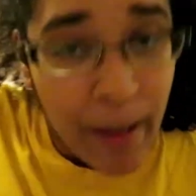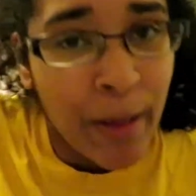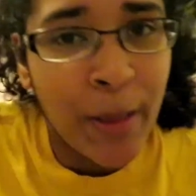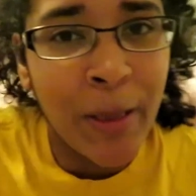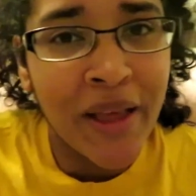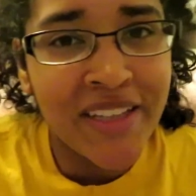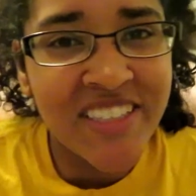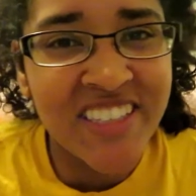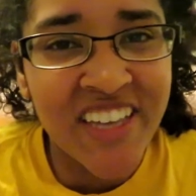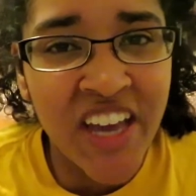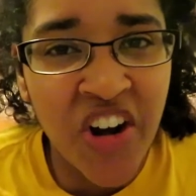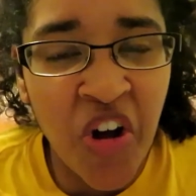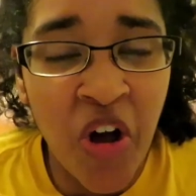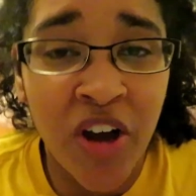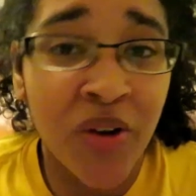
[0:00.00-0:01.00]
Let's
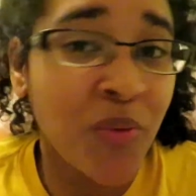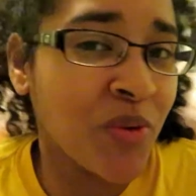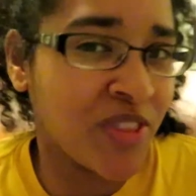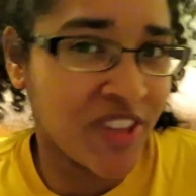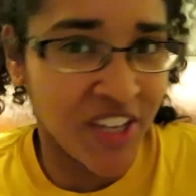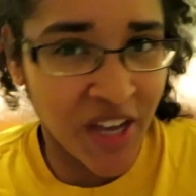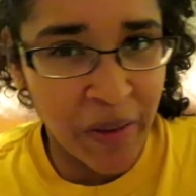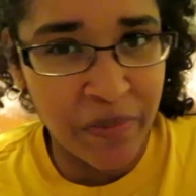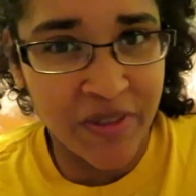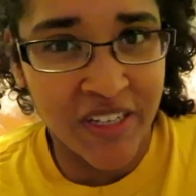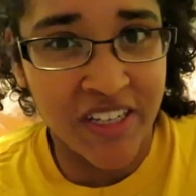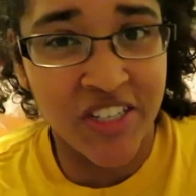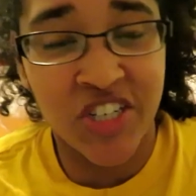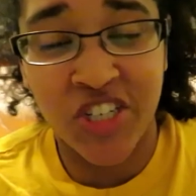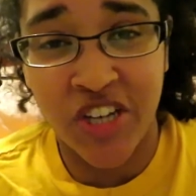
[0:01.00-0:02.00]
get on with the
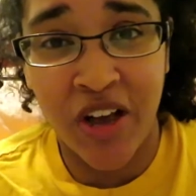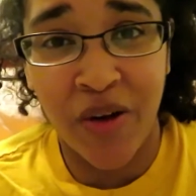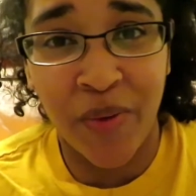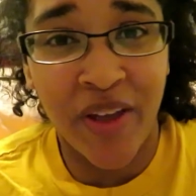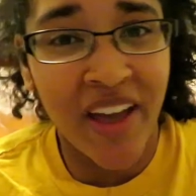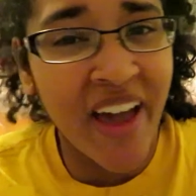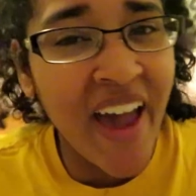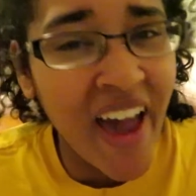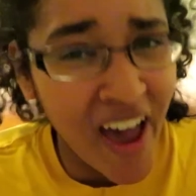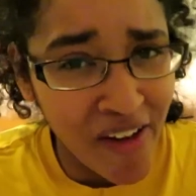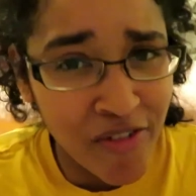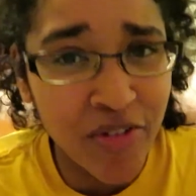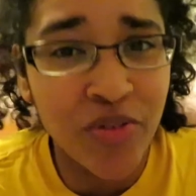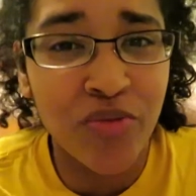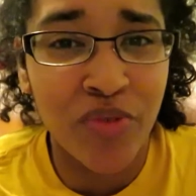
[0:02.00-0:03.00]
updates, shall we? I
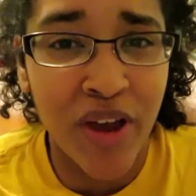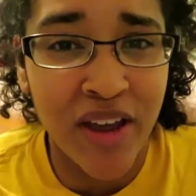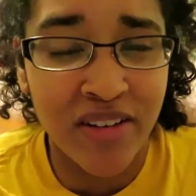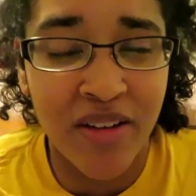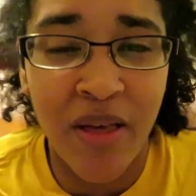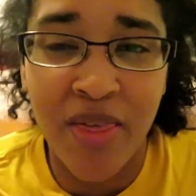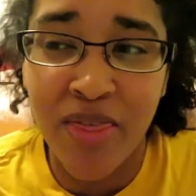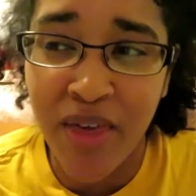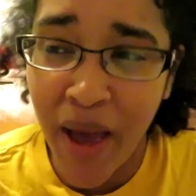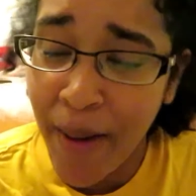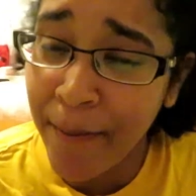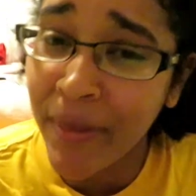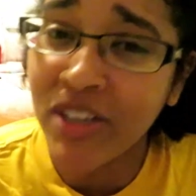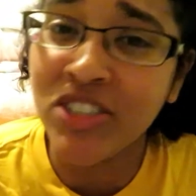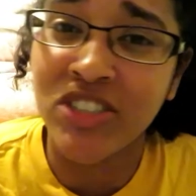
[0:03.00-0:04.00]
haven't read that
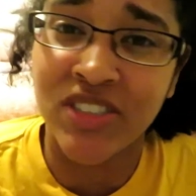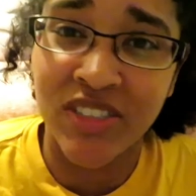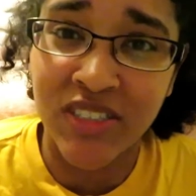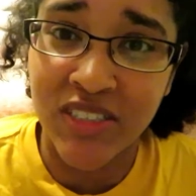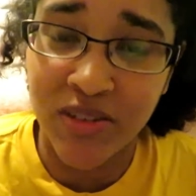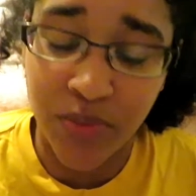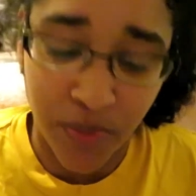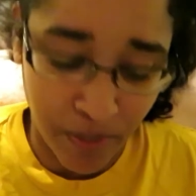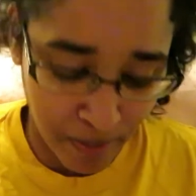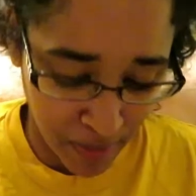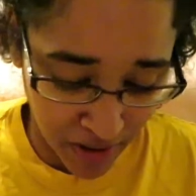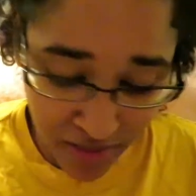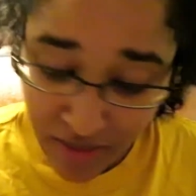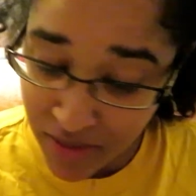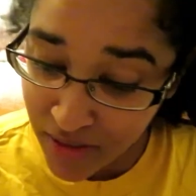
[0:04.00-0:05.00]
much this
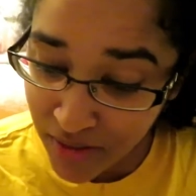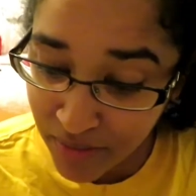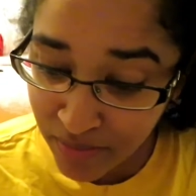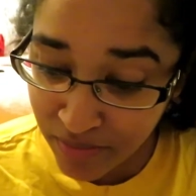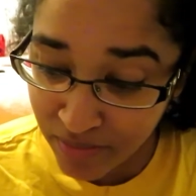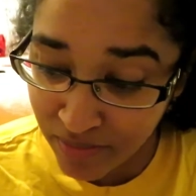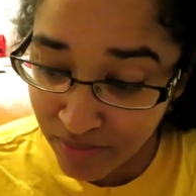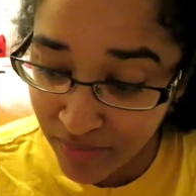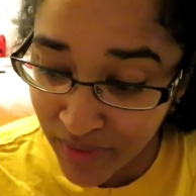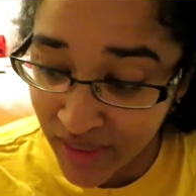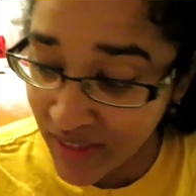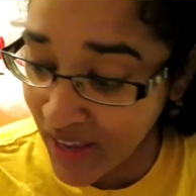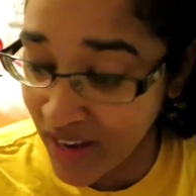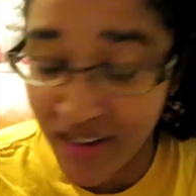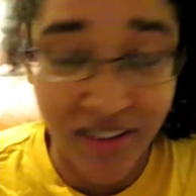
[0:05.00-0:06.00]
month
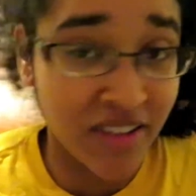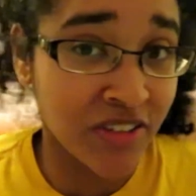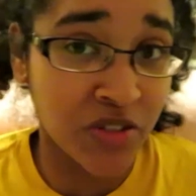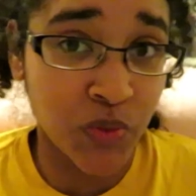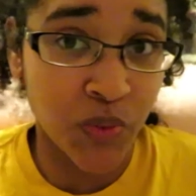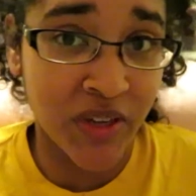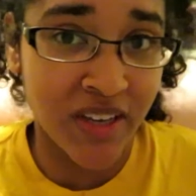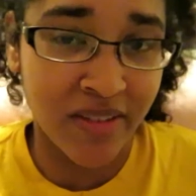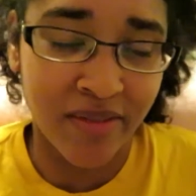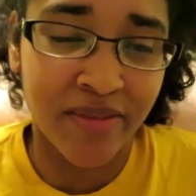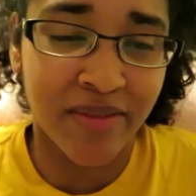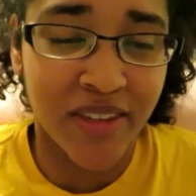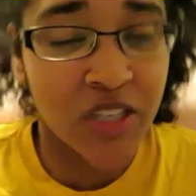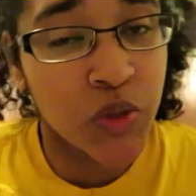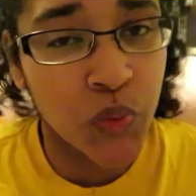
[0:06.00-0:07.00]
and this
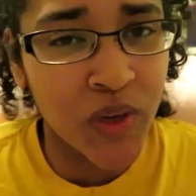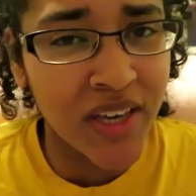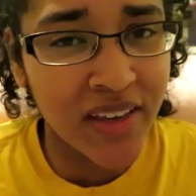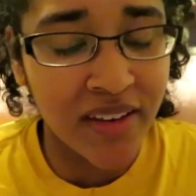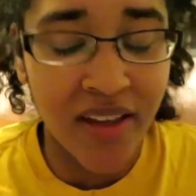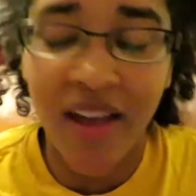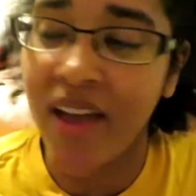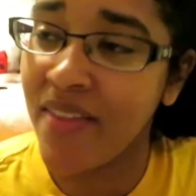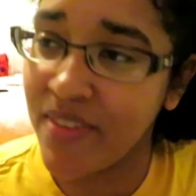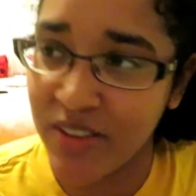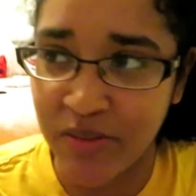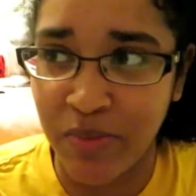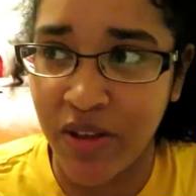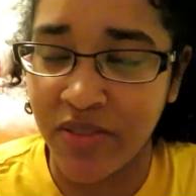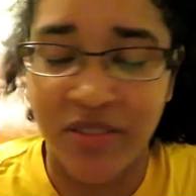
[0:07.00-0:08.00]
week. This week and
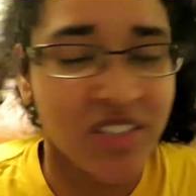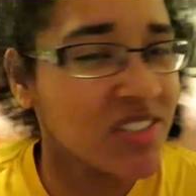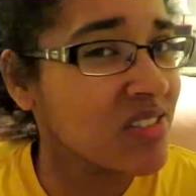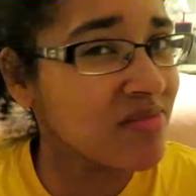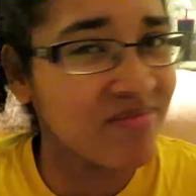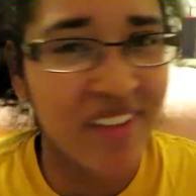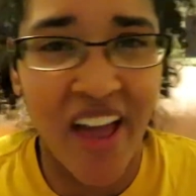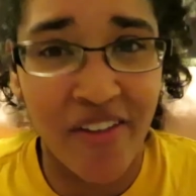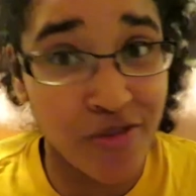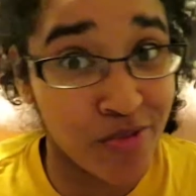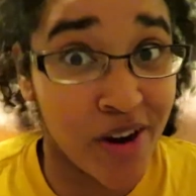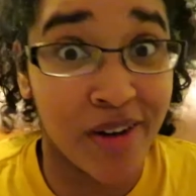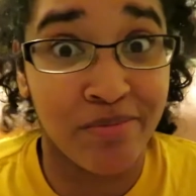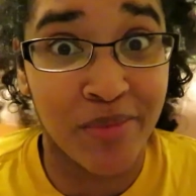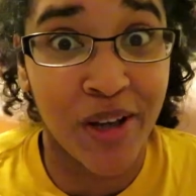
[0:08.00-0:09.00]
this month, just haven't
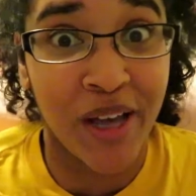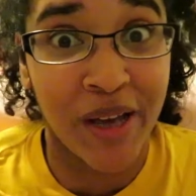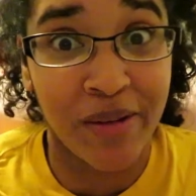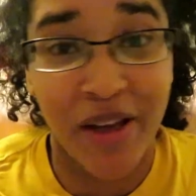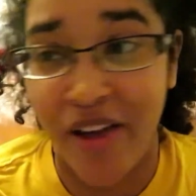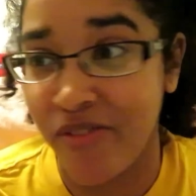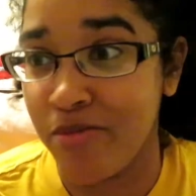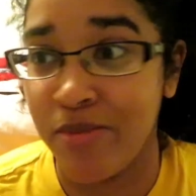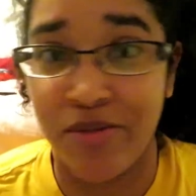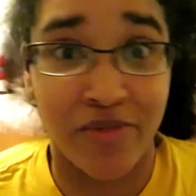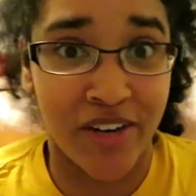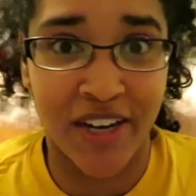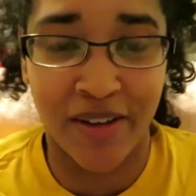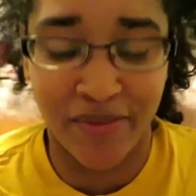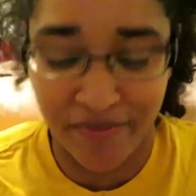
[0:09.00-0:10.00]
read. Okay, I haven't been
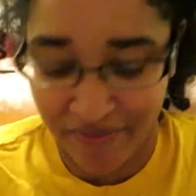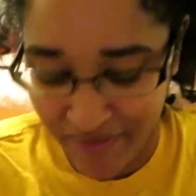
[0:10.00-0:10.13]
reading.